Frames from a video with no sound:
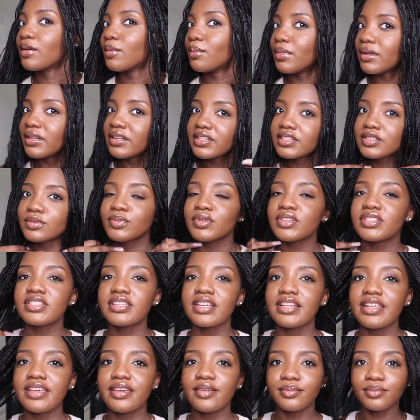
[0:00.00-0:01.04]
But this
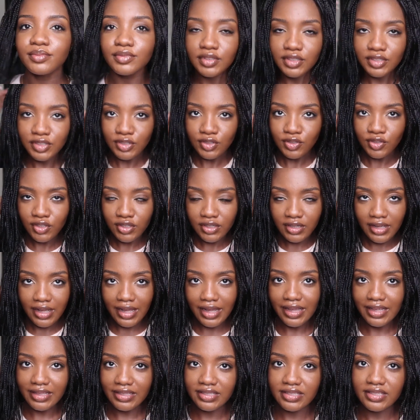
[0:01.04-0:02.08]
basically, it's not
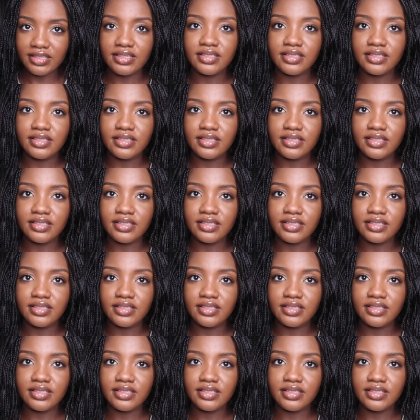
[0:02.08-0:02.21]
as